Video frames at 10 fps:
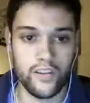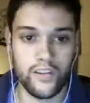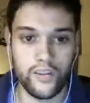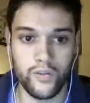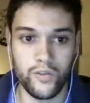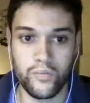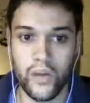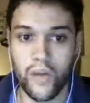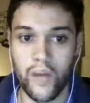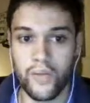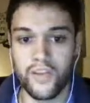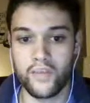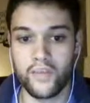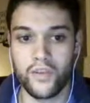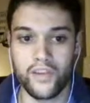to base
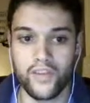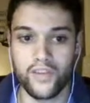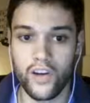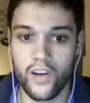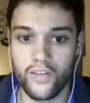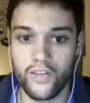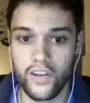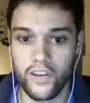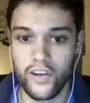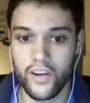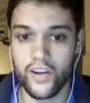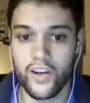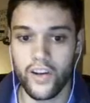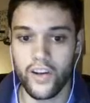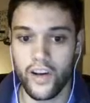your pushes off either
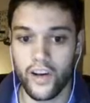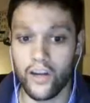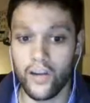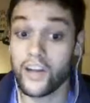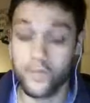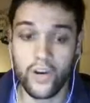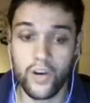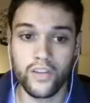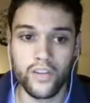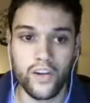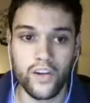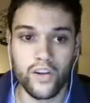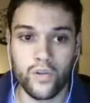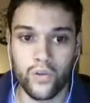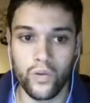rocket spawn
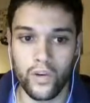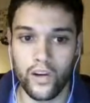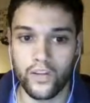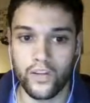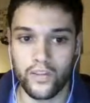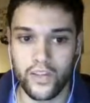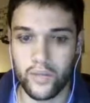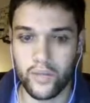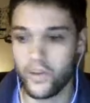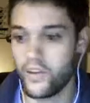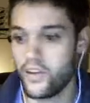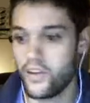or off of a sniper.